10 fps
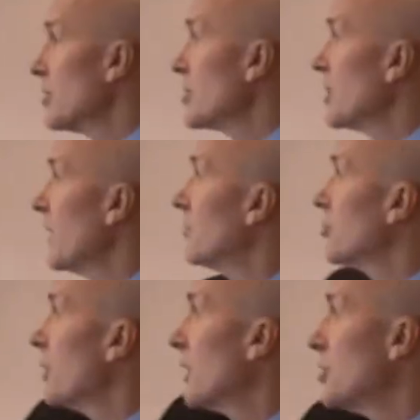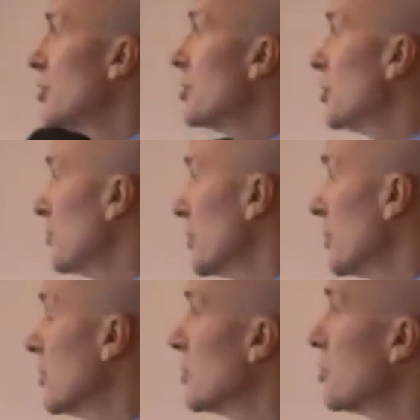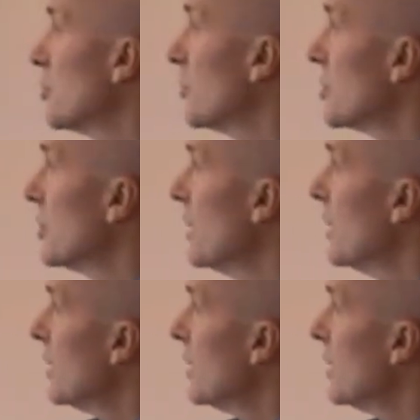sales relationship with the customers.